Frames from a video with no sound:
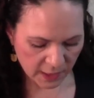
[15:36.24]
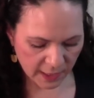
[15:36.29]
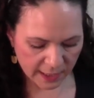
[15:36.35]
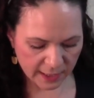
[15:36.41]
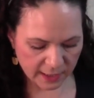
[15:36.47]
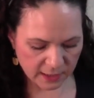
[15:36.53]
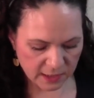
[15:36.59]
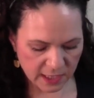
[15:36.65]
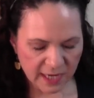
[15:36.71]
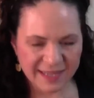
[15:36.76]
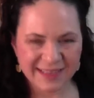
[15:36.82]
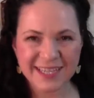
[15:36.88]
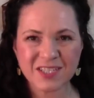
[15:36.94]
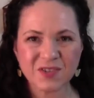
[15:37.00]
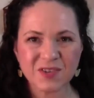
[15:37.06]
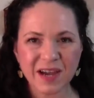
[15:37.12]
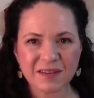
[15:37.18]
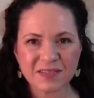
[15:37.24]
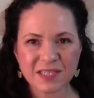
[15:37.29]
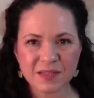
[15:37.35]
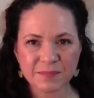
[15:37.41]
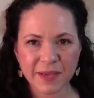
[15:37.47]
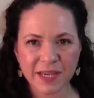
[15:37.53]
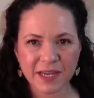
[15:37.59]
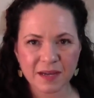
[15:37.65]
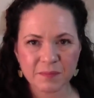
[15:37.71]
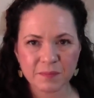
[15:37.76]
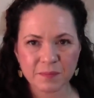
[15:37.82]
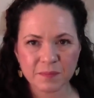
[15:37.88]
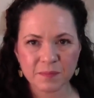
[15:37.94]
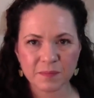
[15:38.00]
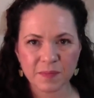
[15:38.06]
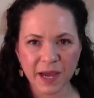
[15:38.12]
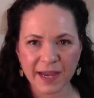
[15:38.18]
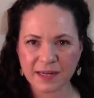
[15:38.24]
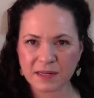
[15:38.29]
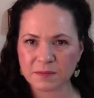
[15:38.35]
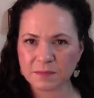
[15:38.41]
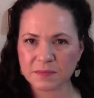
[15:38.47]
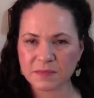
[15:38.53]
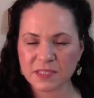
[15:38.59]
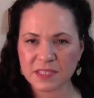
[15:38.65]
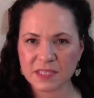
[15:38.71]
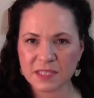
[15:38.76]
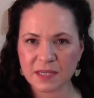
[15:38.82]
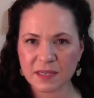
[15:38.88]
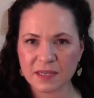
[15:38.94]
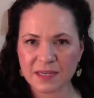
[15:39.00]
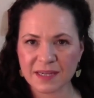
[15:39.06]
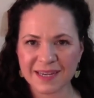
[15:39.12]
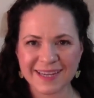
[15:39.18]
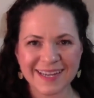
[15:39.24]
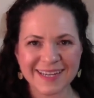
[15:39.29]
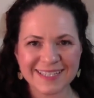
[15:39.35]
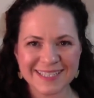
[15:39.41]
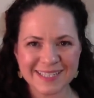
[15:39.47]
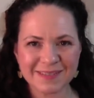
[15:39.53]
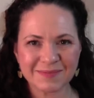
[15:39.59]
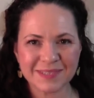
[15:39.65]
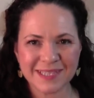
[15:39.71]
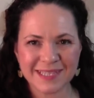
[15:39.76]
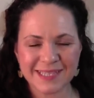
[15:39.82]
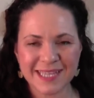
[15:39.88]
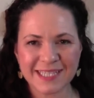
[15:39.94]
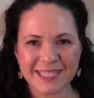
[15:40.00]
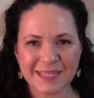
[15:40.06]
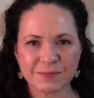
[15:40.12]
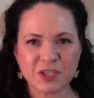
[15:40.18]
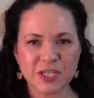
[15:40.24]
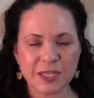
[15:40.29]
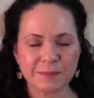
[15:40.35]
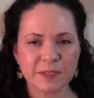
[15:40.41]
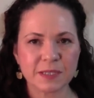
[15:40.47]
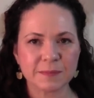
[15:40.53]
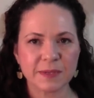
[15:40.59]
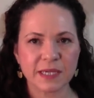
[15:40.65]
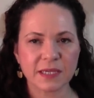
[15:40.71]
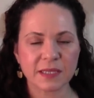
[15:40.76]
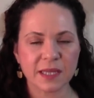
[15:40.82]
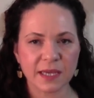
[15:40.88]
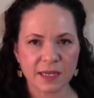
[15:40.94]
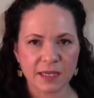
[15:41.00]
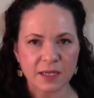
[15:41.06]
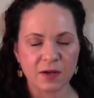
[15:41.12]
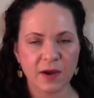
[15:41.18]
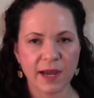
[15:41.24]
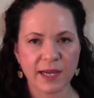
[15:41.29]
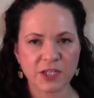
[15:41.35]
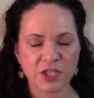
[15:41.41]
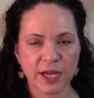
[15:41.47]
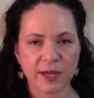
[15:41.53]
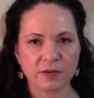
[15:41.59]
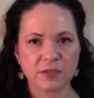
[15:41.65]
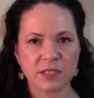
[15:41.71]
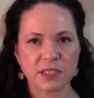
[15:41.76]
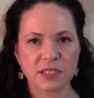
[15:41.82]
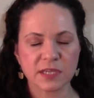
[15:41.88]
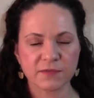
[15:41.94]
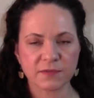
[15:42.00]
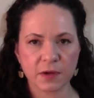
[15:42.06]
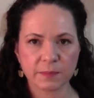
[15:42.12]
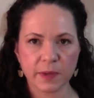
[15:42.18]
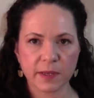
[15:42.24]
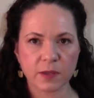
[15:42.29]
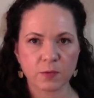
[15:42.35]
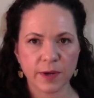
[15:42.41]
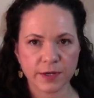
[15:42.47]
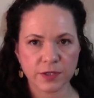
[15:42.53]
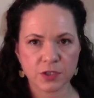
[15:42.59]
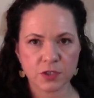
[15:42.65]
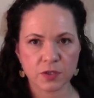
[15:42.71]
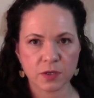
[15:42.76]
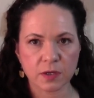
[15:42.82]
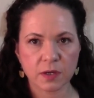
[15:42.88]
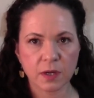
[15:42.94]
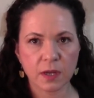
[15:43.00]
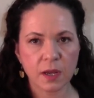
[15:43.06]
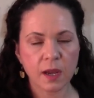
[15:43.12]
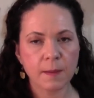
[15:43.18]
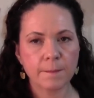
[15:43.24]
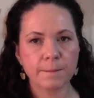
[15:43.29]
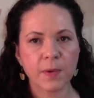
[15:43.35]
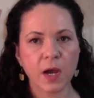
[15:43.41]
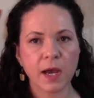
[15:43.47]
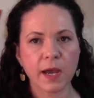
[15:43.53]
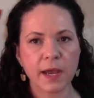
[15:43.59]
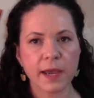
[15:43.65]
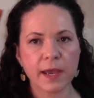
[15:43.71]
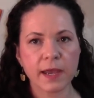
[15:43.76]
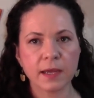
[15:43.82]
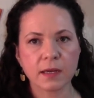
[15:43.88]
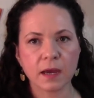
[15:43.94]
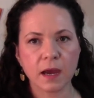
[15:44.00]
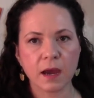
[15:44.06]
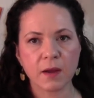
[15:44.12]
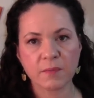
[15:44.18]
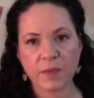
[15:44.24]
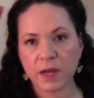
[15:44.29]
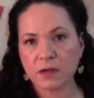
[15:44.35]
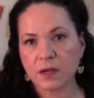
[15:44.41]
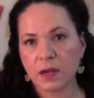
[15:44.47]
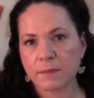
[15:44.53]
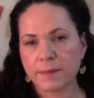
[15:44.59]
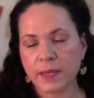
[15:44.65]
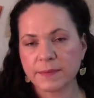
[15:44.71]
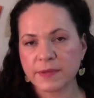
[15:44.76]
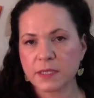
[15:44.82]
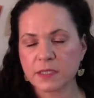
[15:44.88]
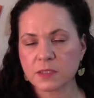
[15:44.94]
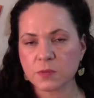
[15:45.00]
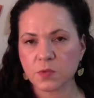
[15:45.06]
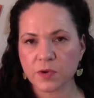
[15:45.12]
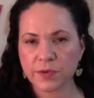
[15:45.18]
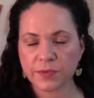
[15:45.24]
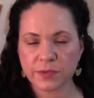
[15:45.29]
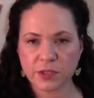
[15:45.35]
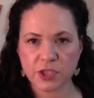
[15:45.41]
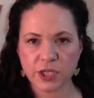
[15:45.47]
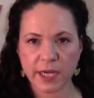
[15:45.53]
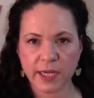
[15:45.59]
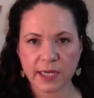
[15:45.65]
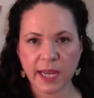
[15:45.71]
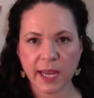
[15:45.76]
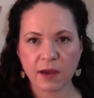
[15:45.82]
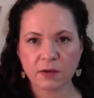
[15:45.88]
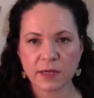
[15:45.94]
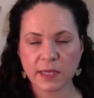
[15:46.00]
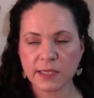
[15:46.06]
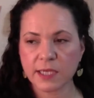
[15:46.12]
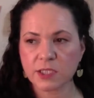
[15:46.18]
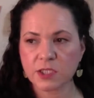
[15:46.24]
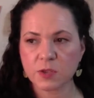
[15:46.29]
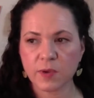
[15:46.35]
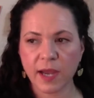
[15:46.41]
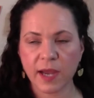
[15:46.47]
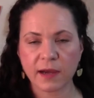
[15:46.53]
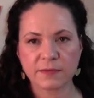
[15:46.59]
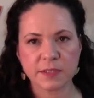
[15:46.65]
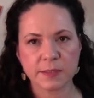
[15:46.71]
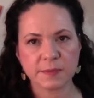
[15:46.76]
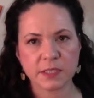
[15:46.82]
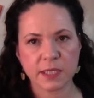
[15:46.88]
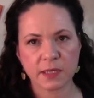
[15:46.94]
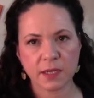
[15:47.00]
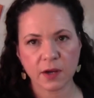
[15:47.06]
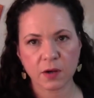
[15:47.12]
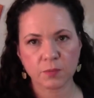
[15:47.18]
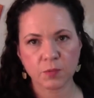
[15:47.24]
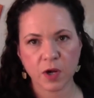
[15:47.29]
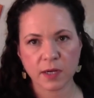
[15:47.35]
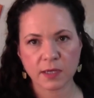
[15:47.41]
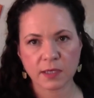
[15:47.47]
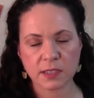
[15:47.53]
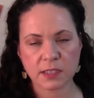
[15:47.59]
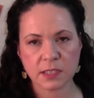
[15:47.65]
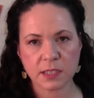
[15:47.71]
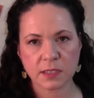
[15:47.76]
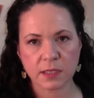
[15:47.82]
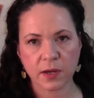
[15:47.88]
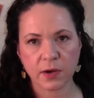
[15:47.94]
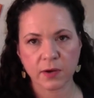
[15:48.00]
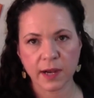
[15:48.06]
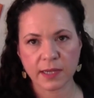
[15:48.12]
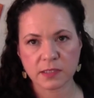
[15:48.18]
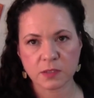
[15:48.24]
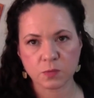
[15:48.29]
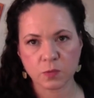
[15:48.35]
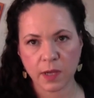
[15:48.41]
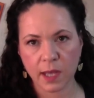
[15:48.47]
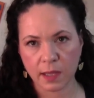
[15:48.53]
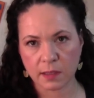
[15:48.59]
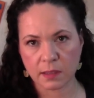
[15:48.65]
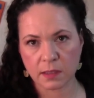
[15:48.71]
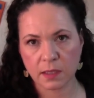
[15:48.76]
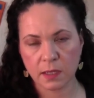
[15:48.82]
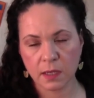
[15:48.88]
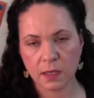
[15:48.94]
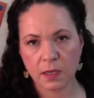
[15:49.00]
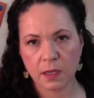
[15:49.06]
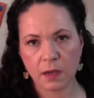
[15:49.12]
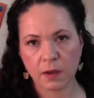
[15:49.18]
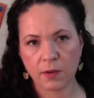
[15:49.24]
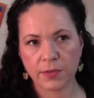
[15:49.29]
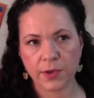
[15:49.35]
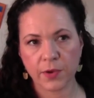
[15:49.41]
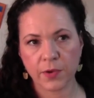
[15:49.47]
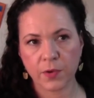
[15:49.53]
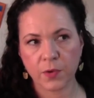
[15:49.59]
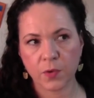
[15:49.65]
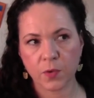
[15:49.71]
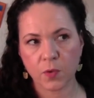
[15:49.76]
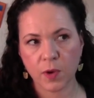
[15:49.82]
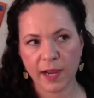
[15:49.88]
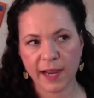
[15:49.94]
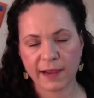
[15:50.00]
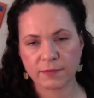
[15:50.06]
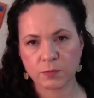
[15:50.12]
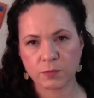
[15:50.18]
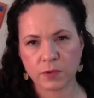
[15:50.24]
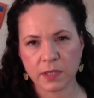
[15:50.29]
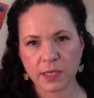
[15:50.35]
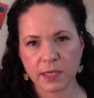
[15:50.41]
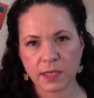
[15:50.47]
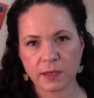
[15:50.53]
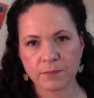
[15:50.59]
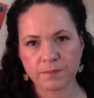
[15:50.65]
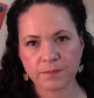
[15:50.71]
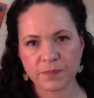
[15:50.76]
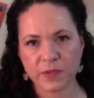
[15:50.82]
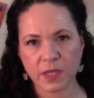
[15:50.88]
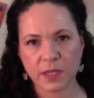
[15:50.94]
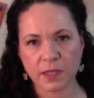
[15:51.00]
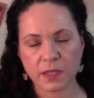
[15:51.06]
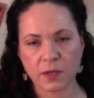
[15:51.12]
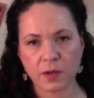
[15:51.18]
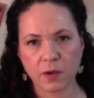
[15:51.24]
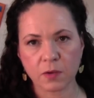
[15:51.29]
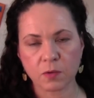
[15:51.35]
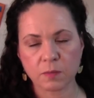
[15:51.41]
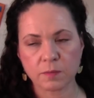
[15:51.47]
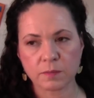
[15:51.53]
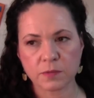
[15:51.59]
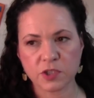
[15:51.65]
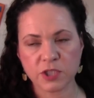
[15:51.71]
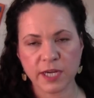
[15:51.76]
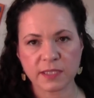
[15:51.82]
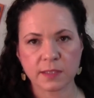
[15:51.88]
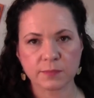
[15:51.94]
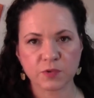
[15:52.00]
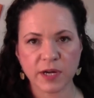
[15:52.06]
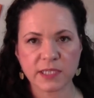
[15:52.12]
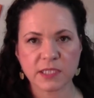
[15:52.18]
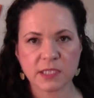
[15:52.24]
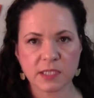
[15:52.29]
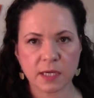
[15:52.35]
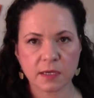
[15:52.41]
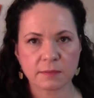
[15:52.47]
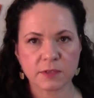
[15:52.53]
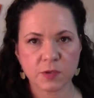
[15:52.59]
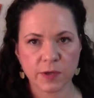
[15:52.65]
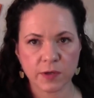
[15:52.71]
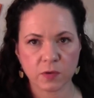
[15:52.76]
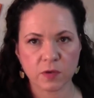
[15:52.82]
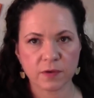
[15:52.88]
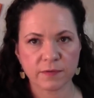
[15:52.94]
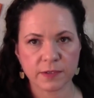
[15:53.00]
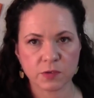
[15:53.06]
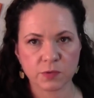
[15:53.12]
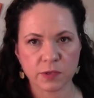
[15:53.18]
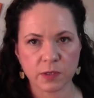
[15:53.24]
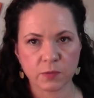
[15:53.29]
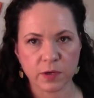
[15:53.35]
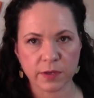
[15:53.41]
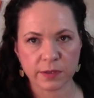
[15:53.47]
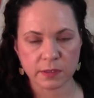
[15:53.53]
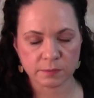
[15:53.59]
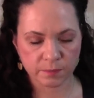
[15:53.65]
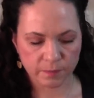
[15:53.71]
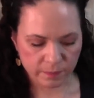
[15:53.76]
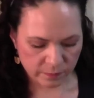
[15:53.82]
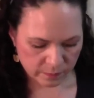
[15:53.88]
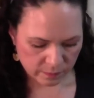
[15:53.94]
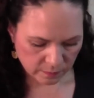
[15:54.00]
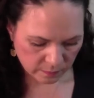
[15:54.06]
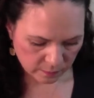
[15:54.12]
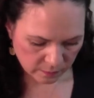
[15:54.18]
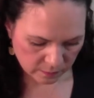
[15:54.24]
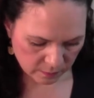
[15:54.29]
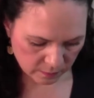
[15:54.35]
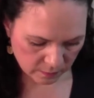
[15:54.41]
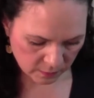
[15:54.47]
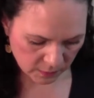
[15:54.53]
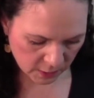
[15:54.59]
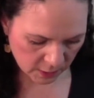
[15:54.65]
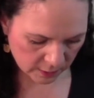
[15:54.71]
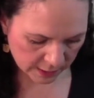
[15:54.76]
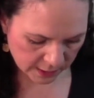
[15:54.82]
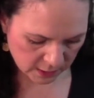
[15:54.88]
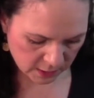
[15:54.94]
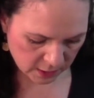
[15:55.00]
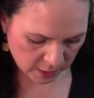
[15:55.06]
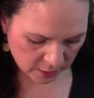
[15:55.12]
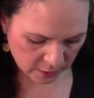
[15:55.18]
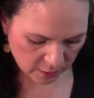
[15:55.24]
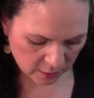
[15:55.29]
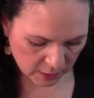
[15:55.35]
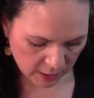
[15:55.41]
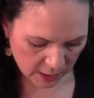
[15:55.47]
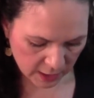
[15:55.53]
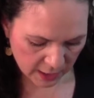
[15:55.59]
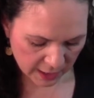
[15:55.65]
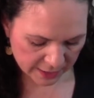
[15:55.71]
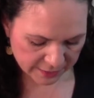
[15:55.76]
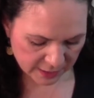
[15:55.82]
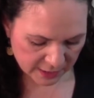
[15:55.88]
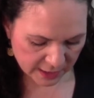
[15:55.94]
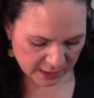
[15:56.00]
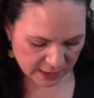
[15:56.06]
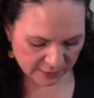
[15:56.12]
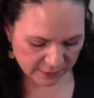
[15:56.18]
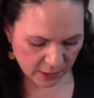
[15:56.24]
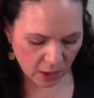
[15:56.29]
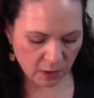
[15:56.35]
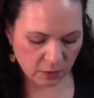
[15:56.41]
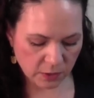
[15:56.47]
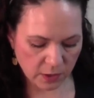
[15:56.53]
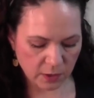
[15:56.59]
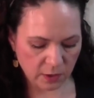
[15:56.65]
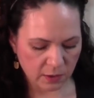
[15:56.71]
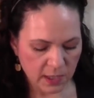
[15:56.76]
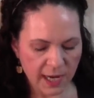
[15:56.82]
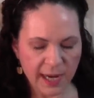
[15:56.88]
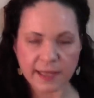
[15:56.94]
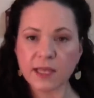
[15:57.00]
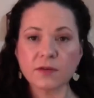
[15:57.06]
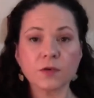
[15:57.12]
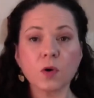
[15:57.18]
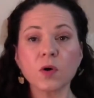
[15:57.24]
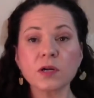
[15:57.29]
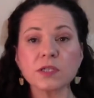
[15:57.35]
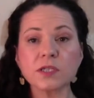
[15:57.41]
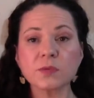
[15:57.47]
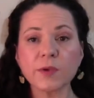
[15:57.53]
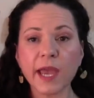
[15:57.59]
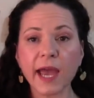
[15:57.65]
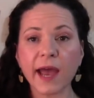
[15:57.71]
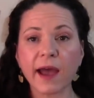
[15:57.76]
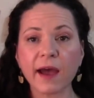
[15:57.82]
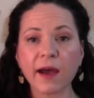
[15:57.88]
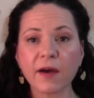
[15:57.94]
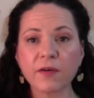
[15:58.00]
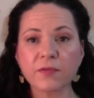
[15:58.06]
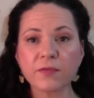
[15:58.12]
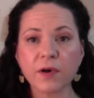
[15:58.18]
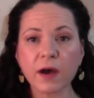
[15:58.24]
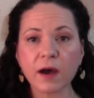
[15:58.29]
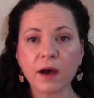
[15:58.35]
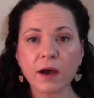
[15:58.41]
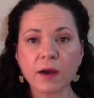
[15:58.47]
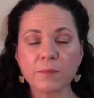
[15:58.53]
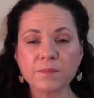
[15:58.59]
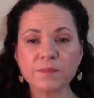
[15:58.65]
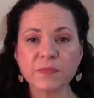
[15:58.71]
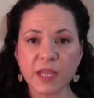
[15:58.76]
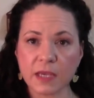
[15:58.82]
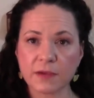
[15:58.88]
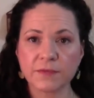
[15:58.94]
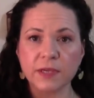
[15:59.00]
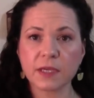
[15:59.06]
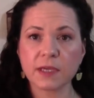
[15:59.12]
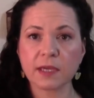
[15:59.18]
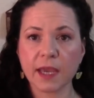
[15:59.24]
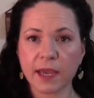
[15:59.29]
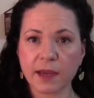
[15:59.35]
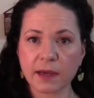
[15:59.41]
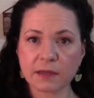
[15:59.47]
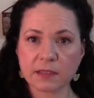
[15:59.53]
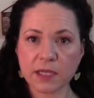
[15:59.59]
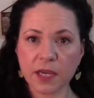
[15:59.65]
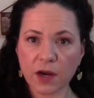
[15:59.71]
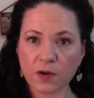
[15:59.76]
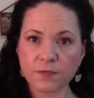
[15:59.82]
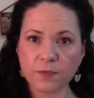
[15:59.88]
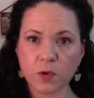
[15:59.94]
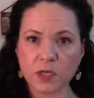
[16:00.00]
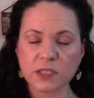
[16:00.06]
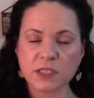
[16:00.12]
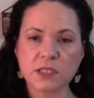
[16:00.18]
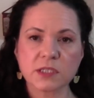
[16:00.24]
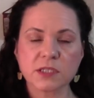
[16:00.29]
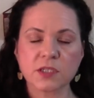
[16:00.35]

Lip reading: And they do have some makeup items. Kind of they seem cheap to me, like, you know, eyeshadows and stuff up by the register. But I don't know, maybe it is worth checking out. And they do have some skincare products in there as well. Although I haven't really, like, you know, checked the prices on them, so I don't know if it's really worth it. All right, so I think that is everything. Oh, no. And then, of course, we have Navy and Air Force.